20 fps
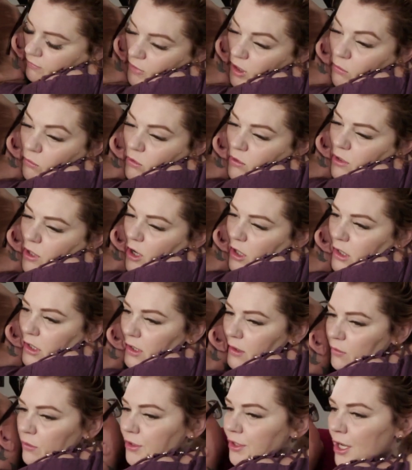We'll talk,
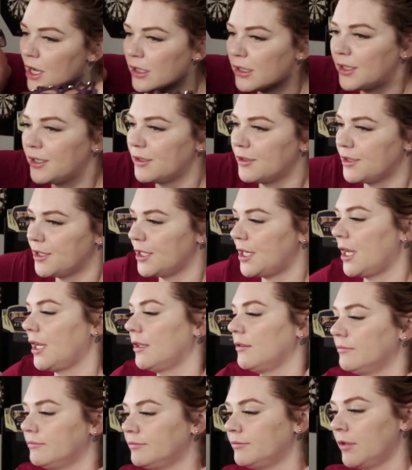we'll talk later
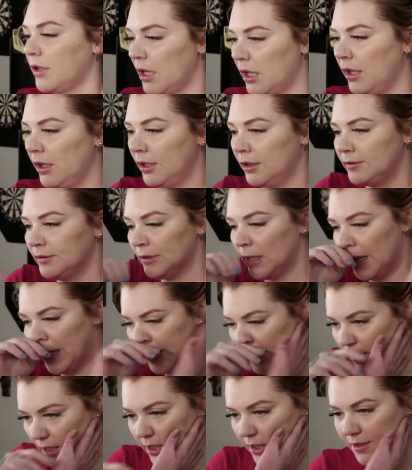tonight.
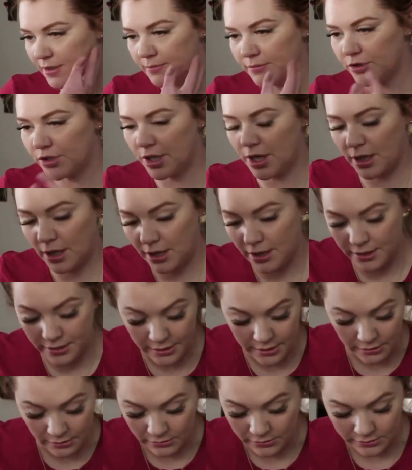I got some I gotta
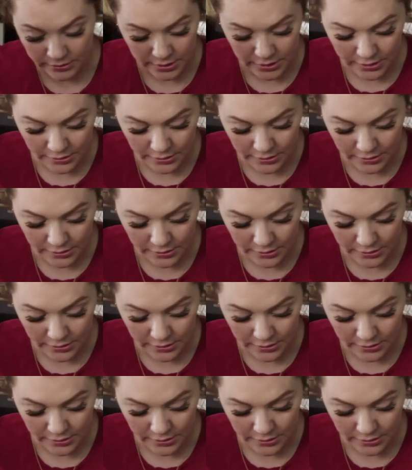do. You